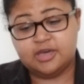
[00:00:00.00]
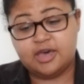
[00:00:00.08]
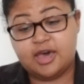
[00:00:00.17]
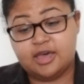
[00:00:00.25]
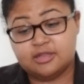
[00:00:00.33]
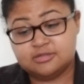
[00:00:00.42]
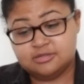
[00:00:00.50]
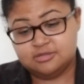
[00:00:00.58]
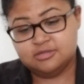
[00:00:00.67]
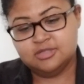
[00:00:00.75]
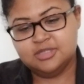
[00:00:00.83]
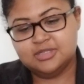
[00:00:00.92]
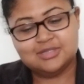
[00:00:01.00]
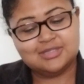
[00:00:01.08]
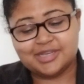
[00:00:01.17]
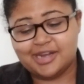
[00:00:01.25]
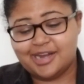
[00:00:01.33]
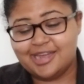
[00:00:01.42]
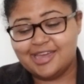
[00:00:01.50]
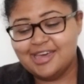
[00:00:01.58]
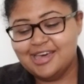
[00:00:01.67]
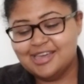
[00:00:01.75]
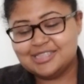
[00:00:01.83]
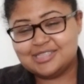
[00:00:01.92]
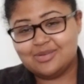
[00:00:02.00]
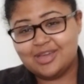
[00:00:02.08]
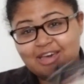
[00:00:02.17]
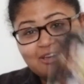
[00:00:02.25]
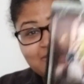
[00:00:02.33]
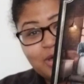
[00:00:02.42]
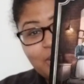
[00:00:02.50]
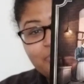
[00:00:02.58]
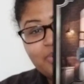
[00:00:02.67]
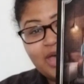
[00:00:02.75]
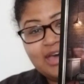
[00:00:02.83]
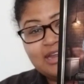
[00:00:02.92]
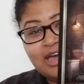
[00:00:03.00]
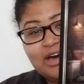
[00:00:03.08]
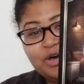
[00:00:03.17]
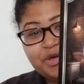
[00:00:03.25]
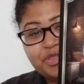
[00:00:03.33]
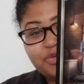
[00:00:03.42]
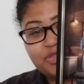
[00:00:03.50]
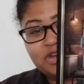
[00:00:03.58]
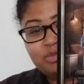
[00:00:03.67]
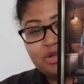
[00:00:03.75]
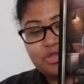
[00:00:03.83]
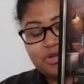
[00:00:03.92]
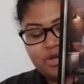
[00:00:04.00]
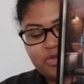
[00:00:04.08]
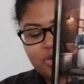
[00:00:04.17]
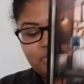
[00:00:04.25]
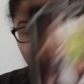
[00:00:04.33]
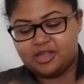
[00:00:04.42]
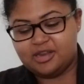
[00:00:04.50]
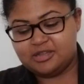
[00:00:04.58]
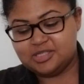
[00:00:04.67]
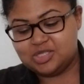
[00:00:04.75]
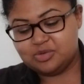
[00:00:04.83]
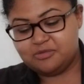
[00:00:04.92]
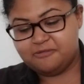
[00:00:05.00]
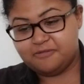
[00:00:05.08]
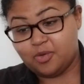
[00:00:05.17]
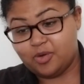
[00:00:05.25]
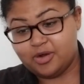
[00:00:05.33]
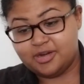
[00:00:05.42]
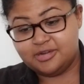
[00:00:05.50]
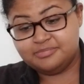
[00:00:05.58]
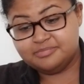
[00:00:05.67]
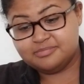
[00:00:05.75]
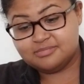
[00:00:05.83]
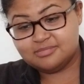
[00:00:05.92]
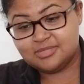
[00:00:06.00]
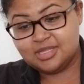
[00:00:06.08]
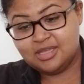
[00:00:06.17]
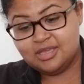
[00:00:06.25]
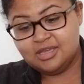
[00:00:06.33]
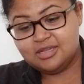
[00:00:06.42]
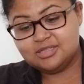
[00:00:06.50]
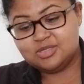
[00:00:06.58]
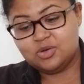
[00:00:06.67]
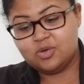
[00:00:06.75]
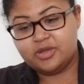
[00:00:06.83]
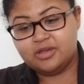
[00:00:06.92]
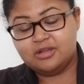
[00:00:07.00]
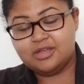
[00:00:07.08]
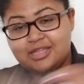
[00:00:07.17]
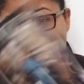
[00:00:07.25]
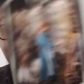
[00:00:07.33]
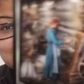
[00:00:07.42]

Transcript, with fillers: ha! Sorry. So we have bad health with a number 31 breaking down to a 4. Toil and